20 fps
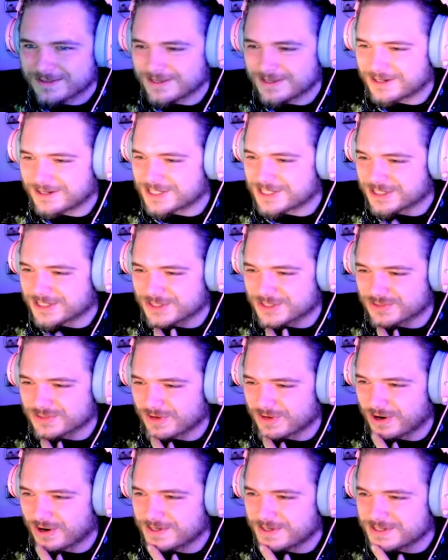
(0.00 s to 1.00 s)
just
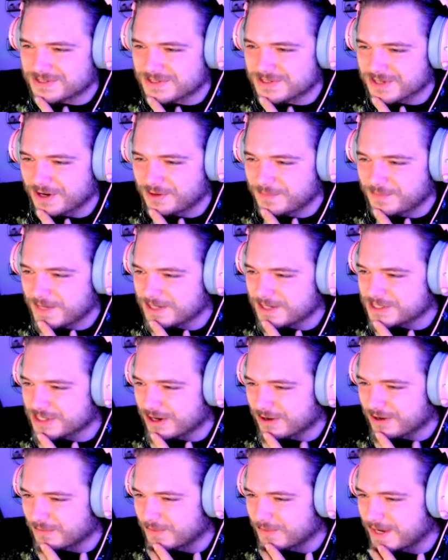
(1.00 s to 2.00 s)
throwing so much
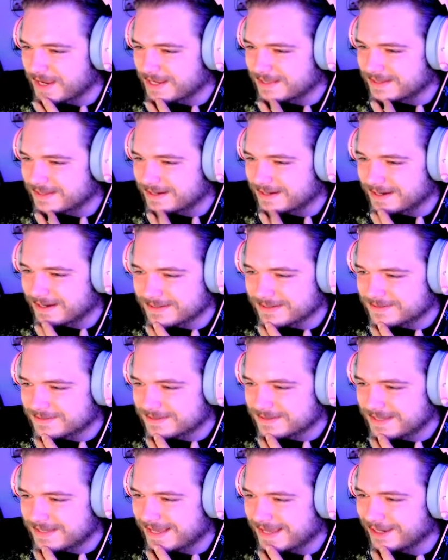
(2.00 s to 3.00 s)
our way that I
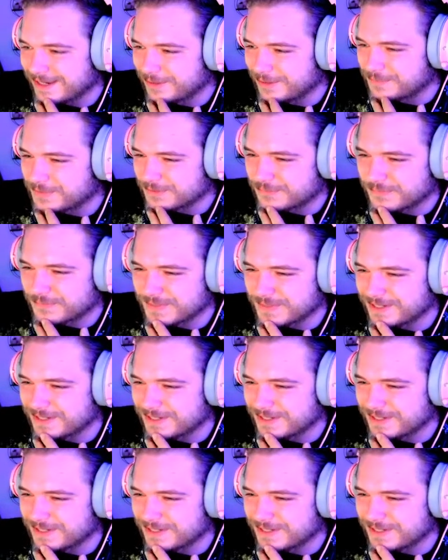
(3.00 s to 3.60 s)
can't help but feel